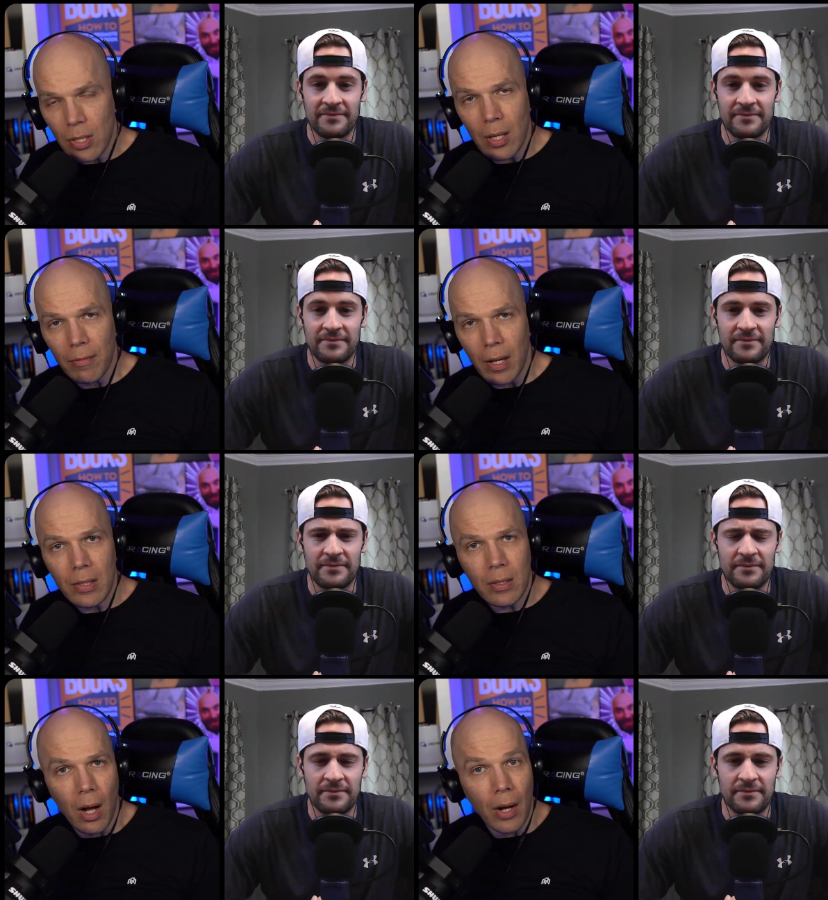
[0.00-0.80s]
Speaker 1: the event
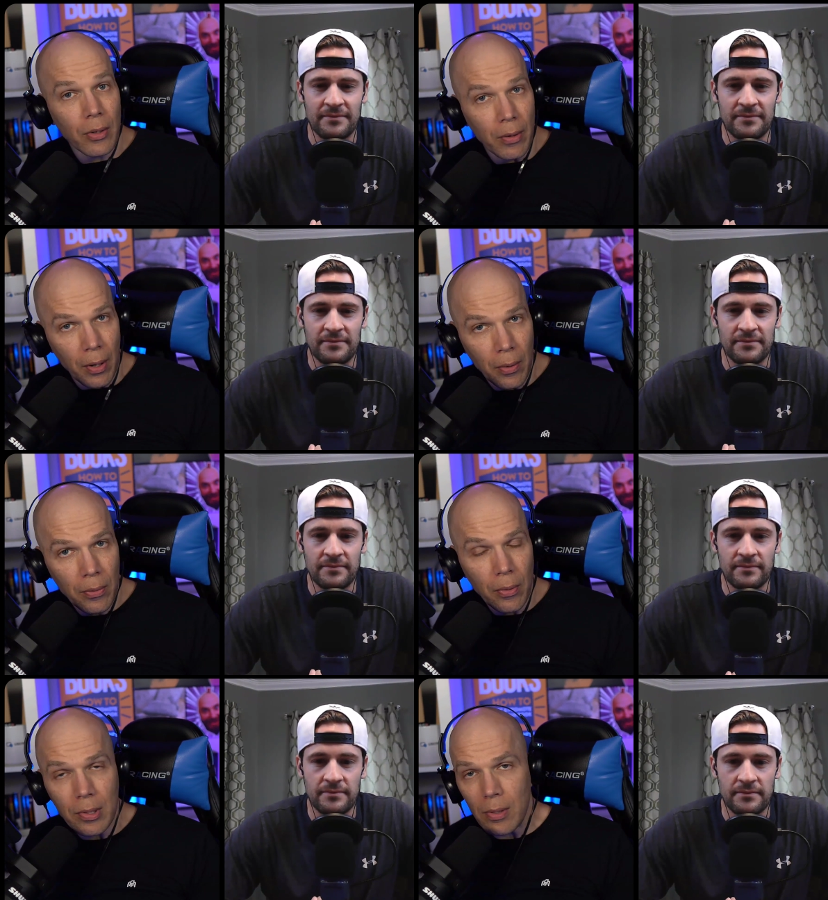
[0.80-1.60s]
on your own,
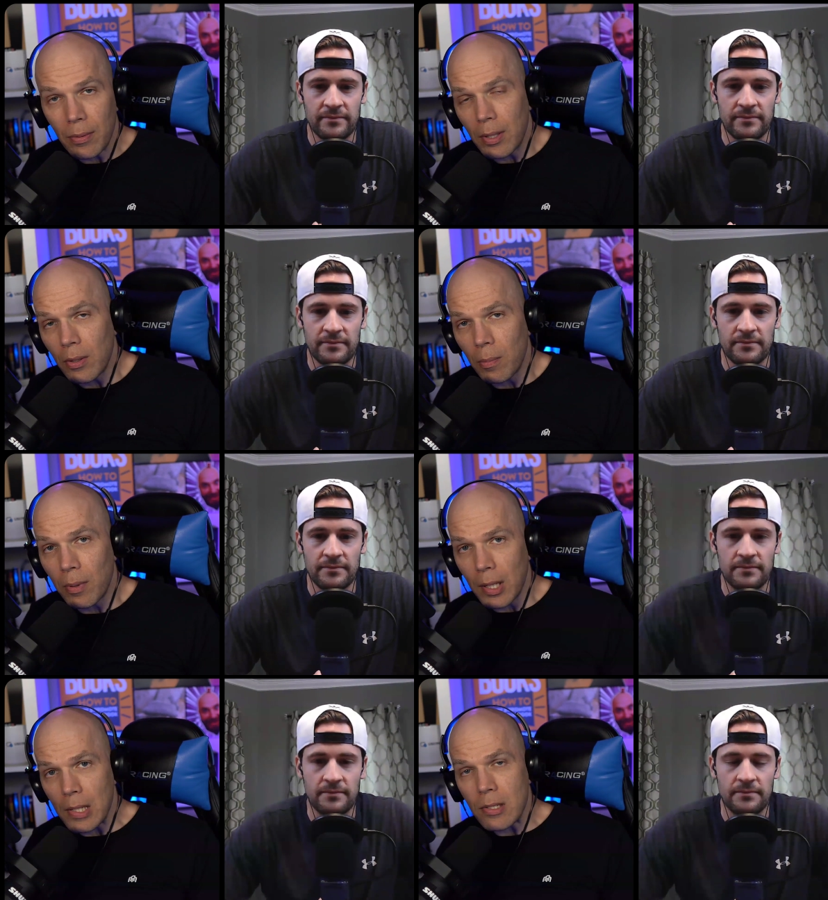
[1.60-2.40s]
or do you think you'll bring
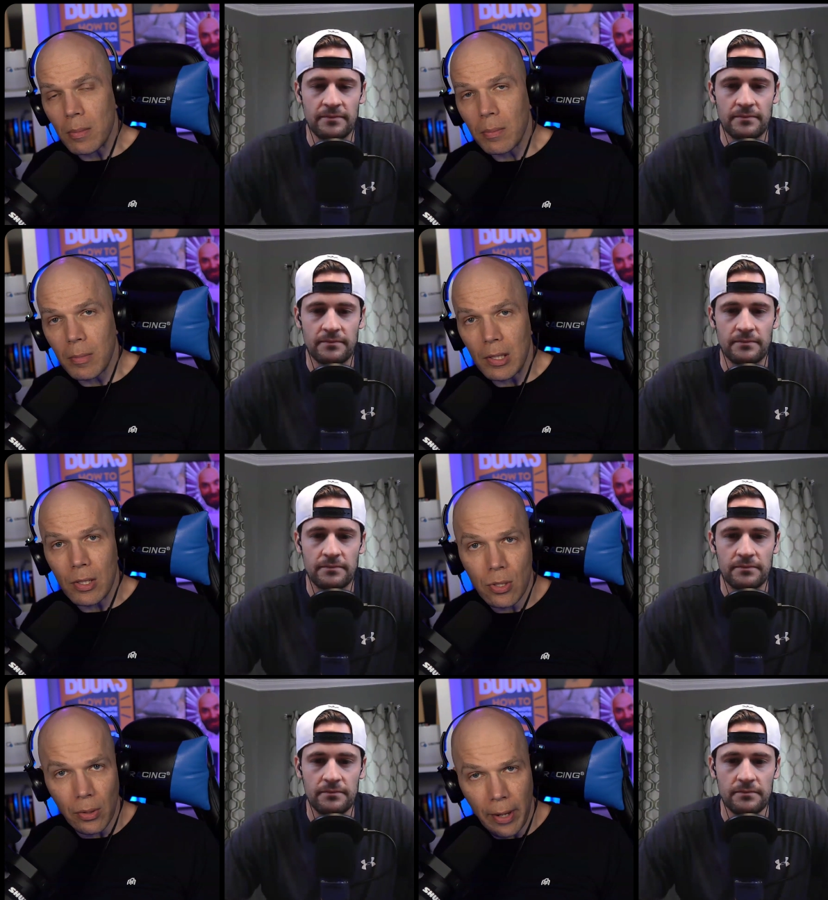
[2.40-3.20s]
in some
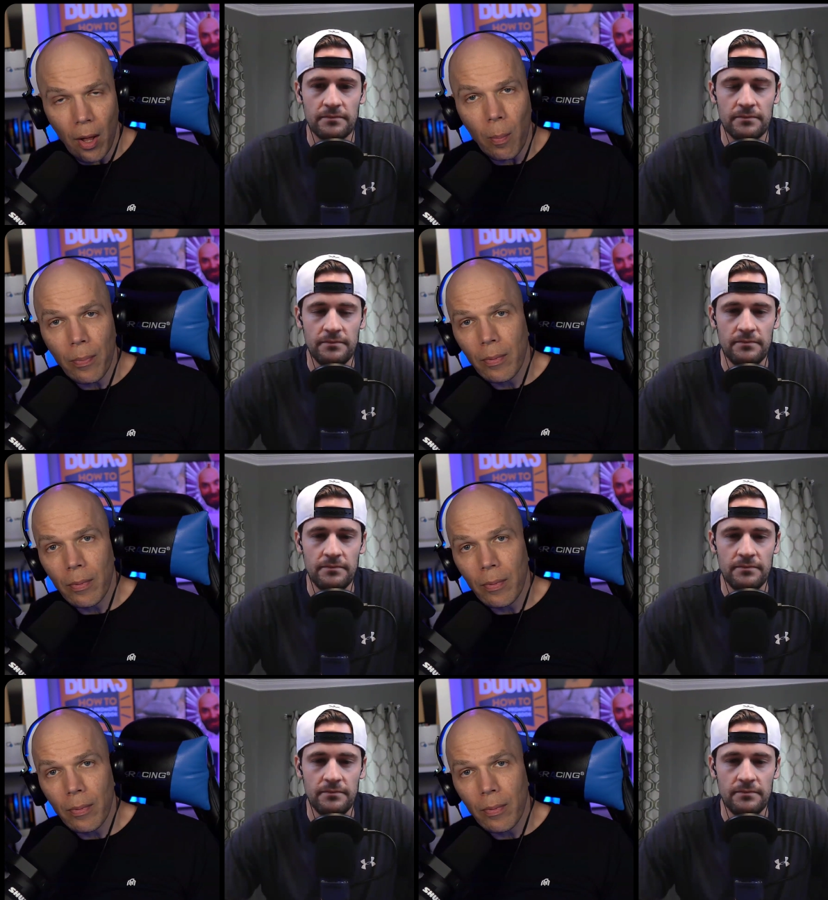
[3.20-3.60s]
additional help?